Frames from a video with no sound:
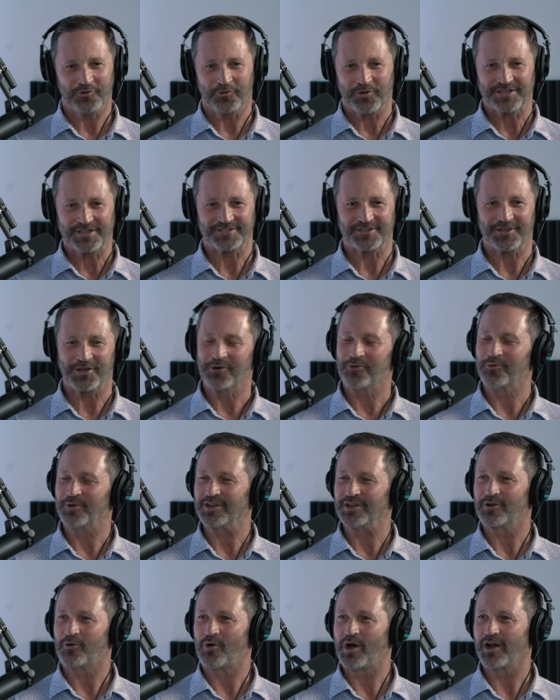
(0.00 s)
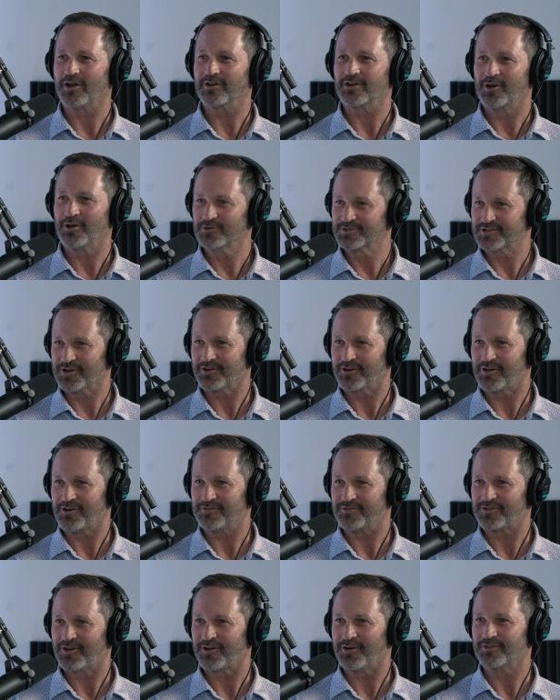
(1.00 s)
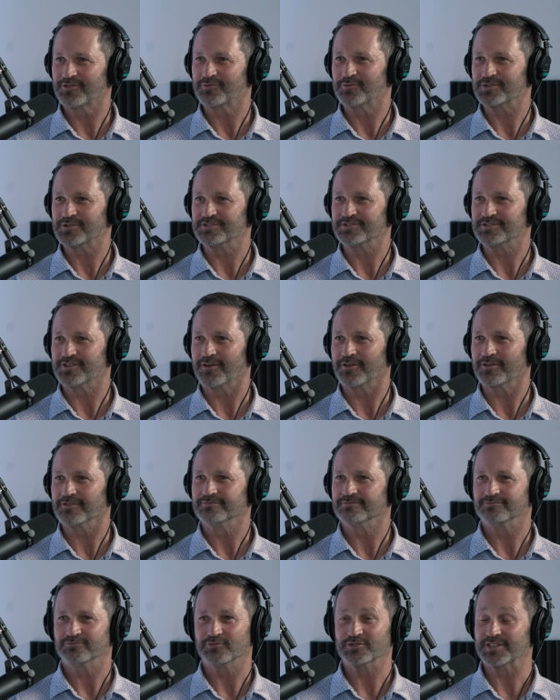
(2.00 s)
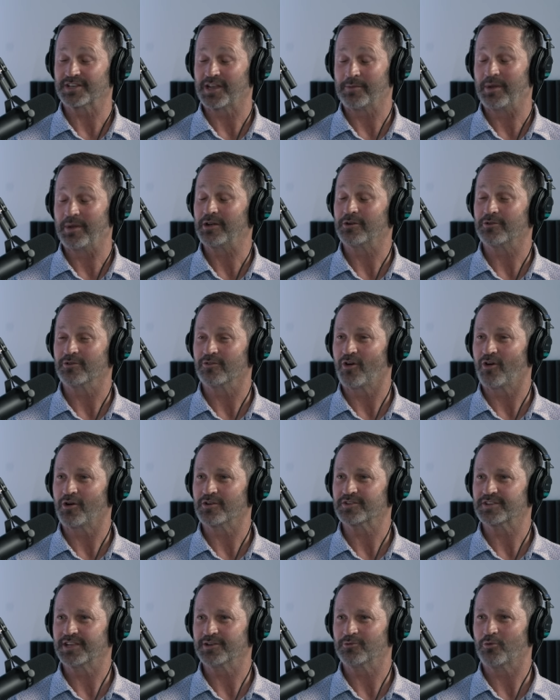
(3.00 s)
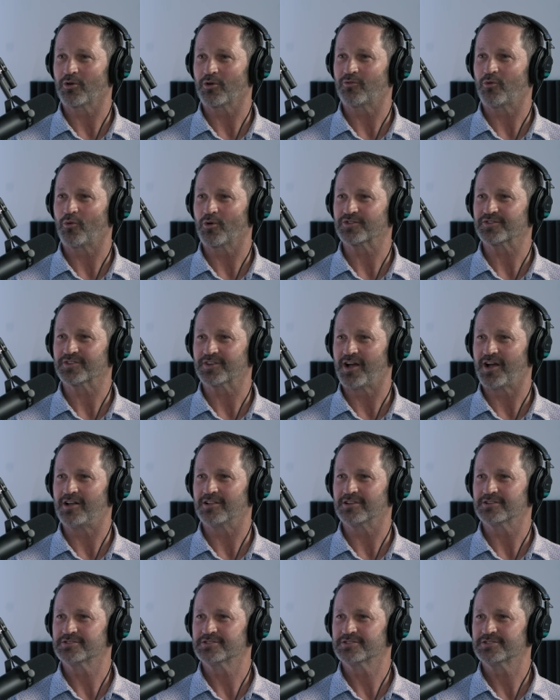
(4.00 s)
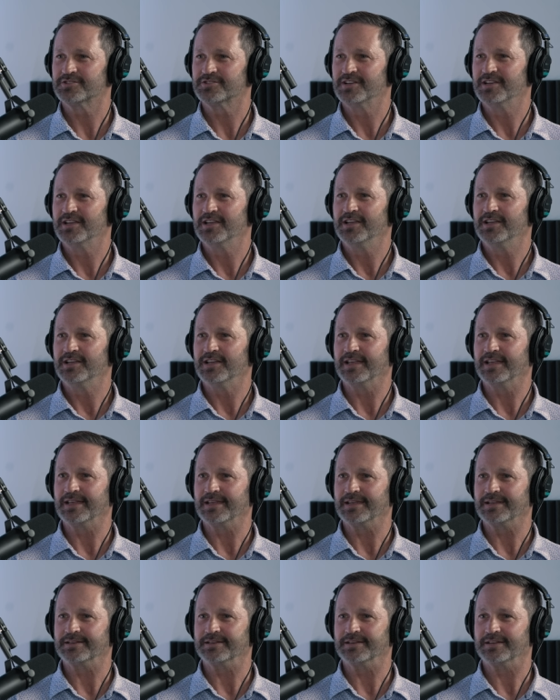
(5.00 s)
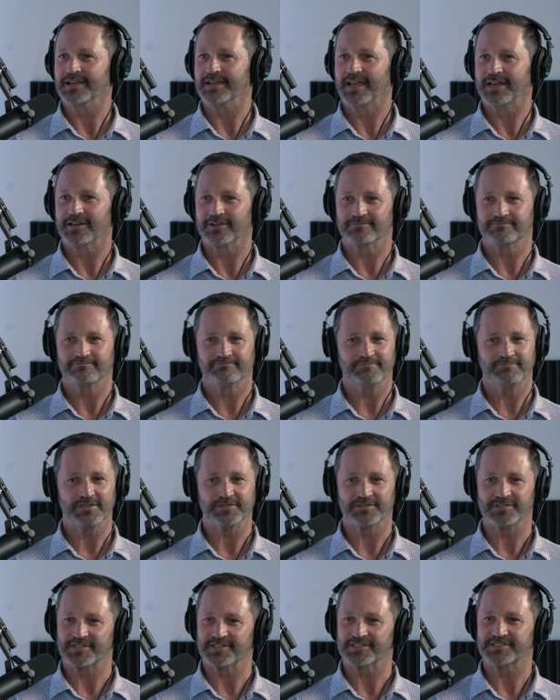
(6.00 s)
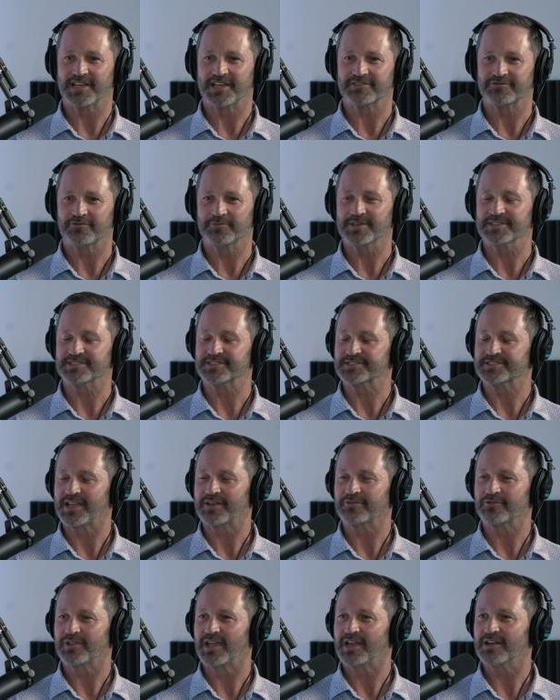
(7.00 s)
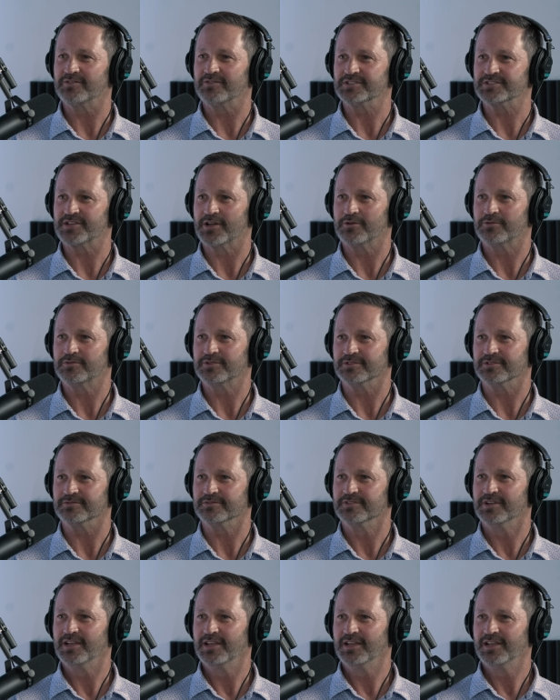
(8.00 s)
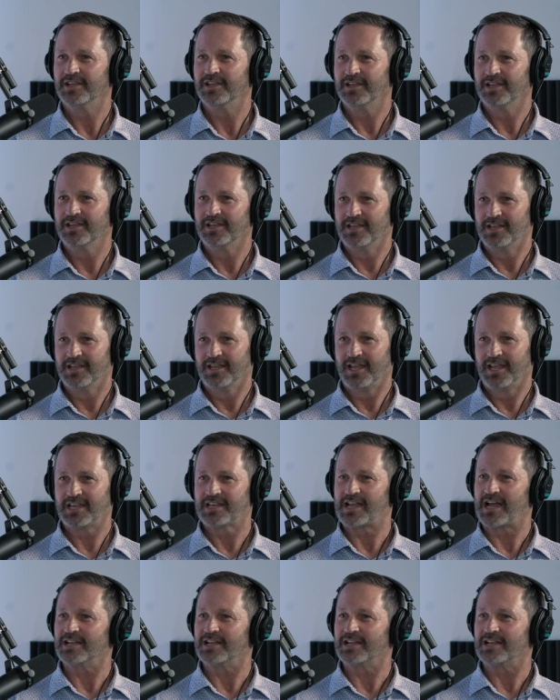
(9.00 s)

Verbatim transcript: few weeks ago, we acquired Ozark Golf Cars, which is our was a competitor of ours. He had worked for us in college mm-hmm. and uh, had a, built a successful business after that of his own. And he would